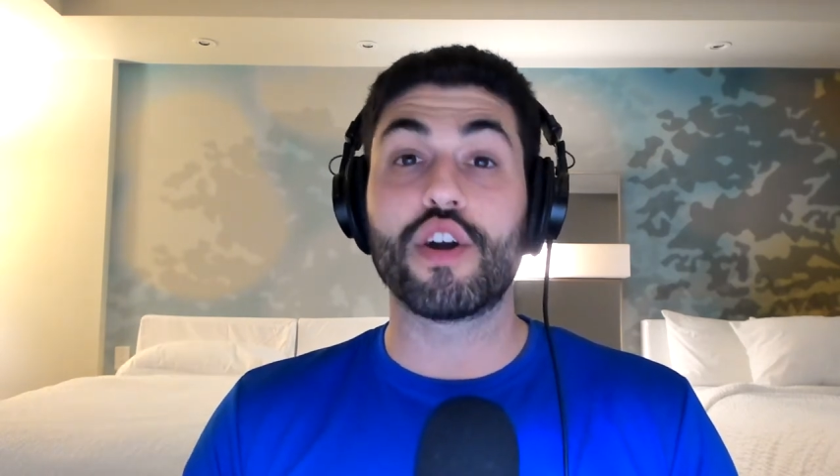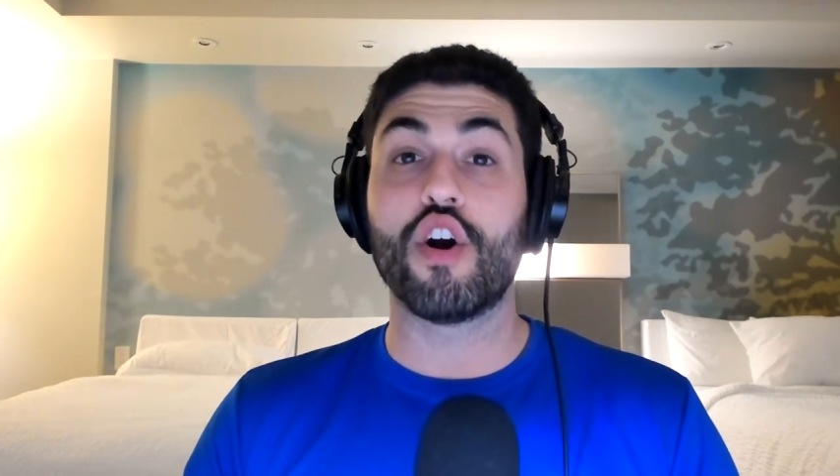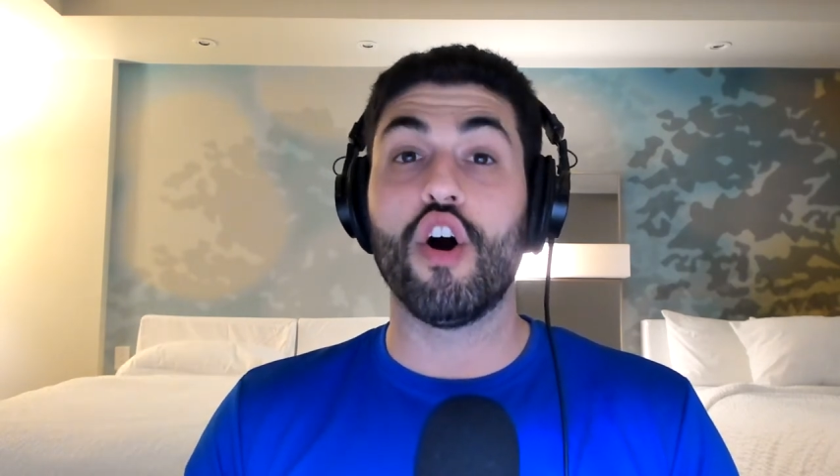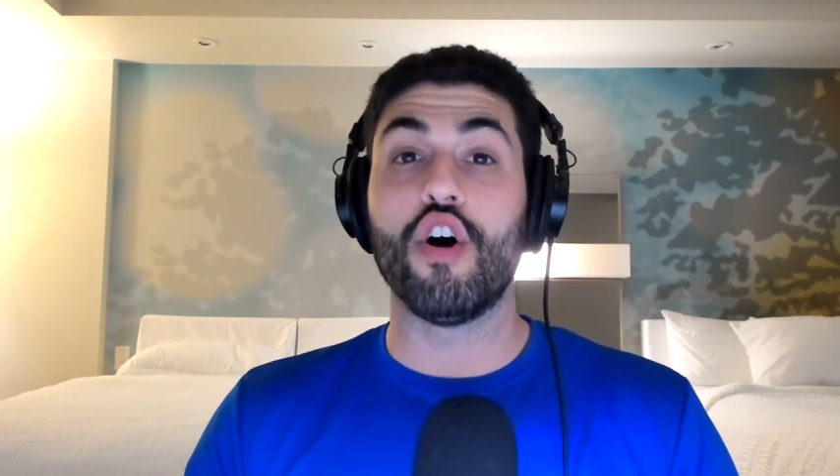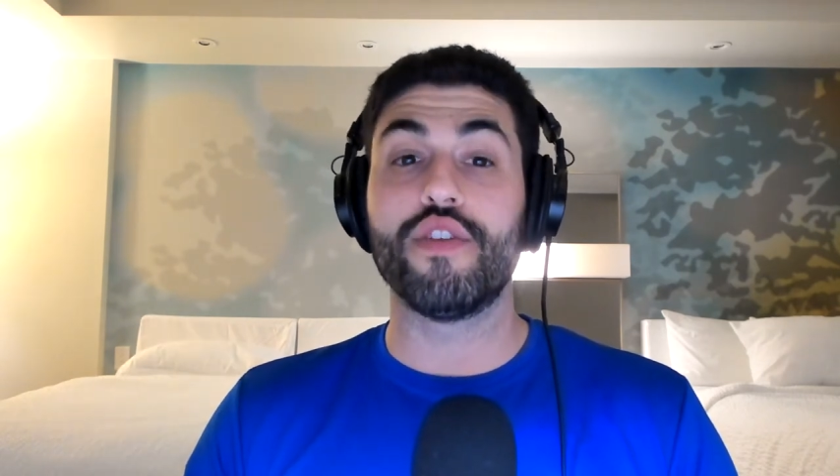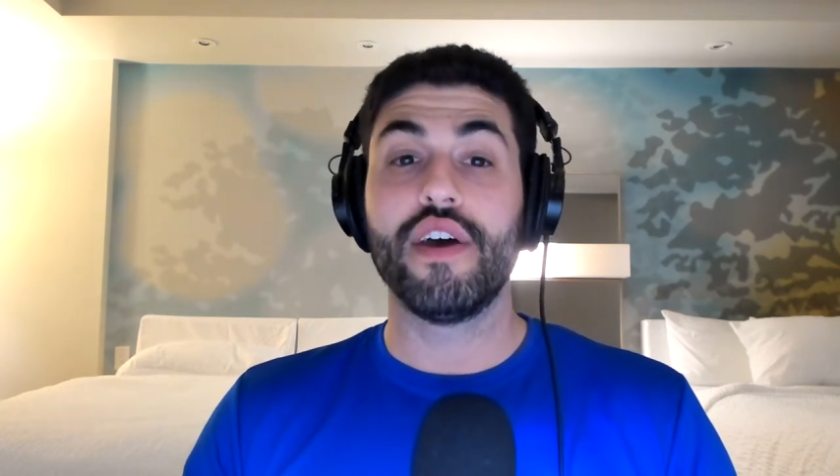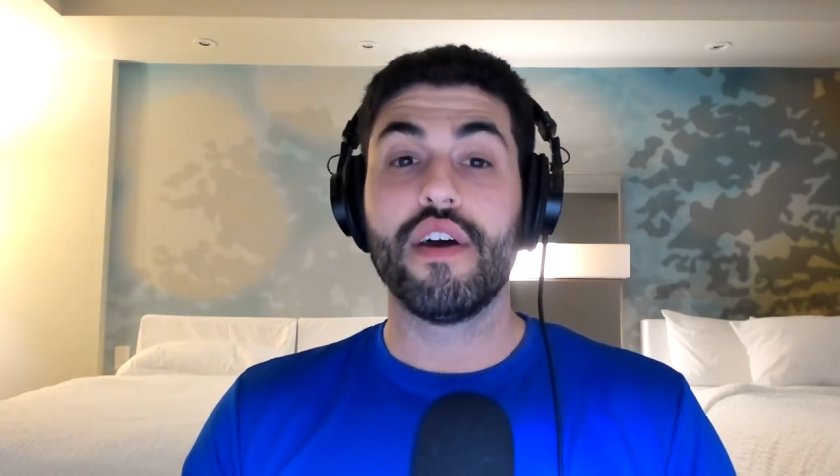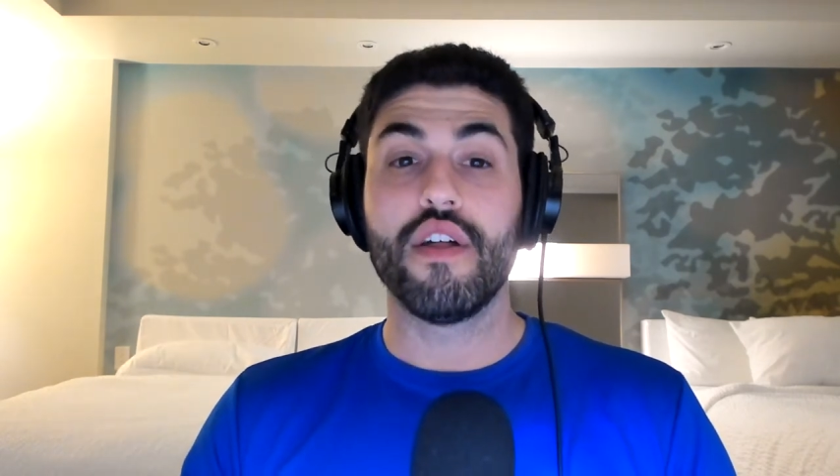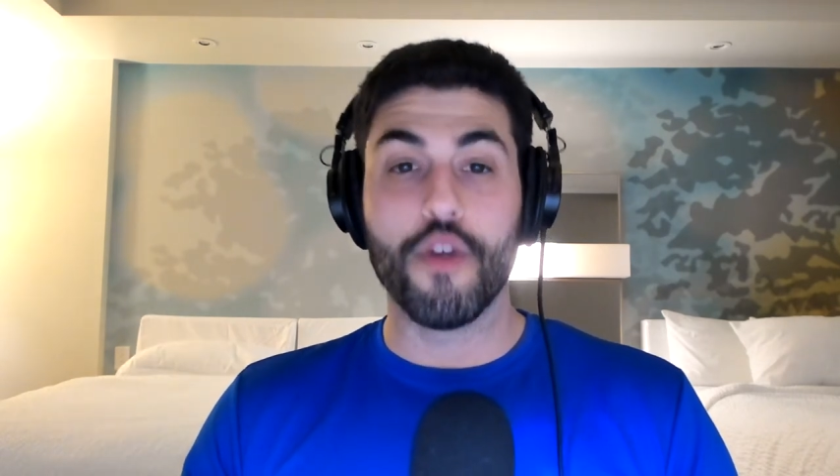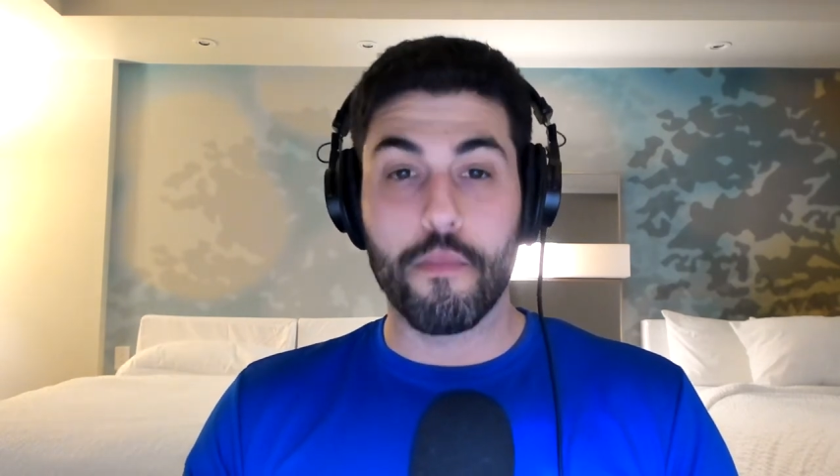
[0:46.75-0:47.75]
called
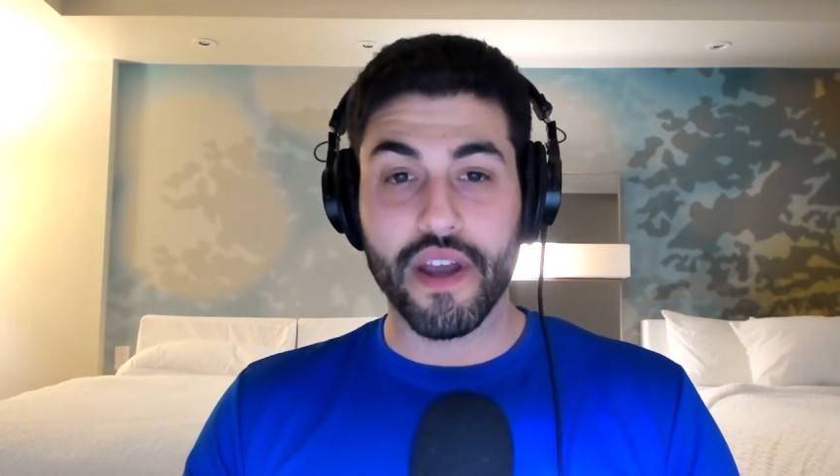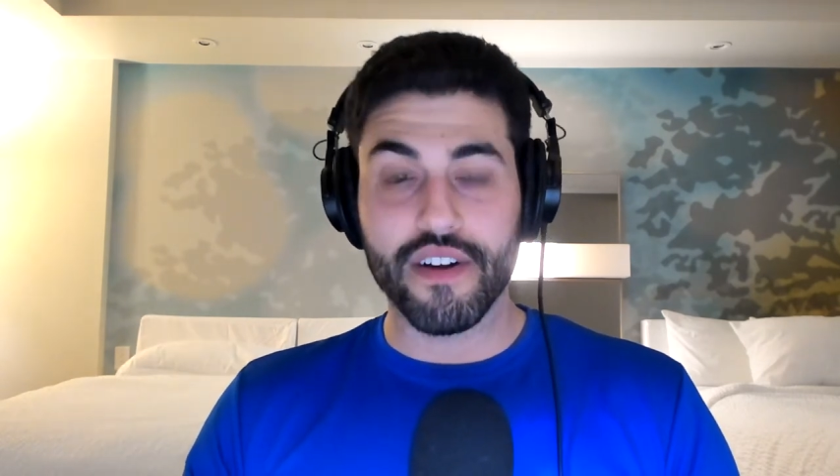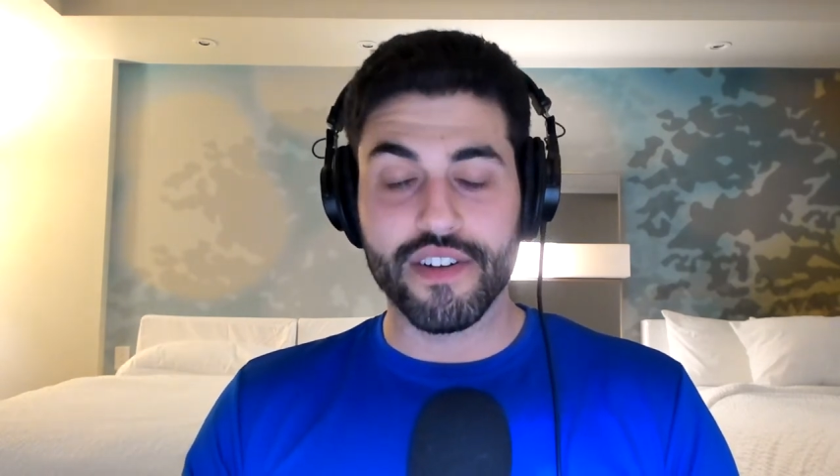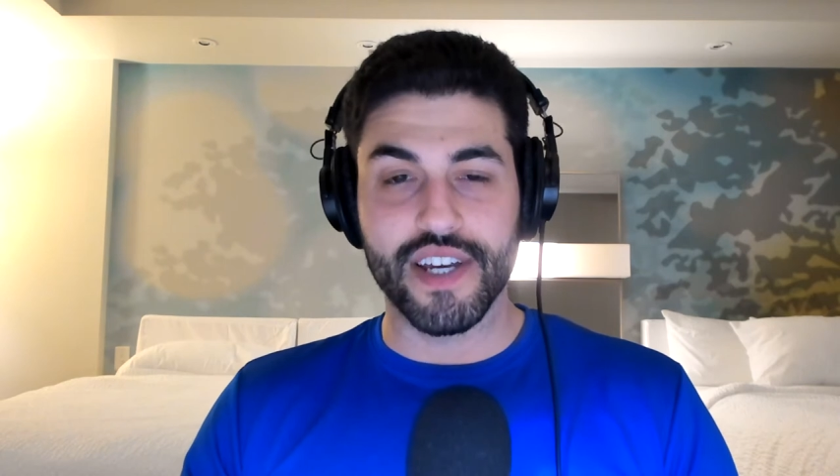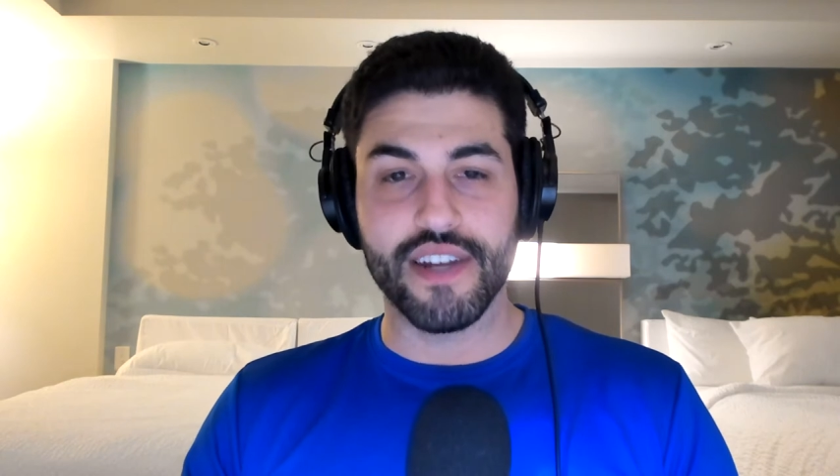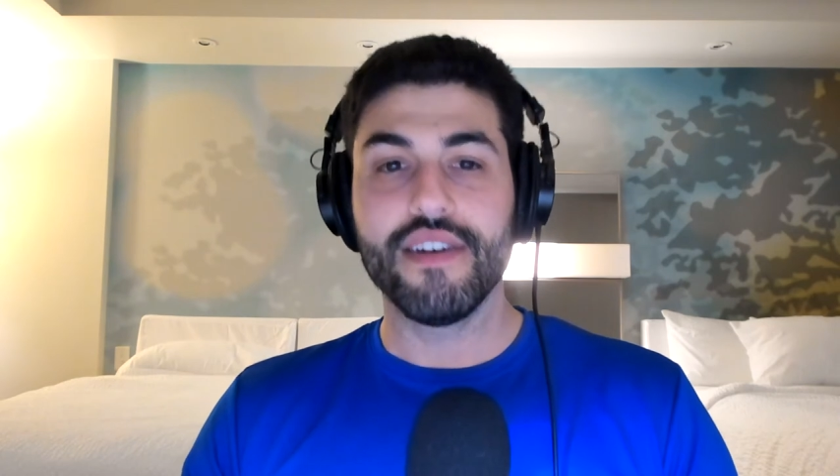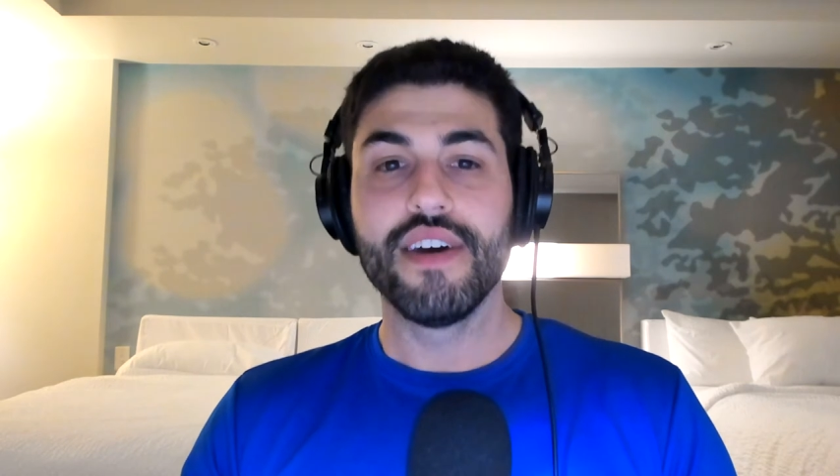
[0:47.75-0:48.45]
The Pinkerton.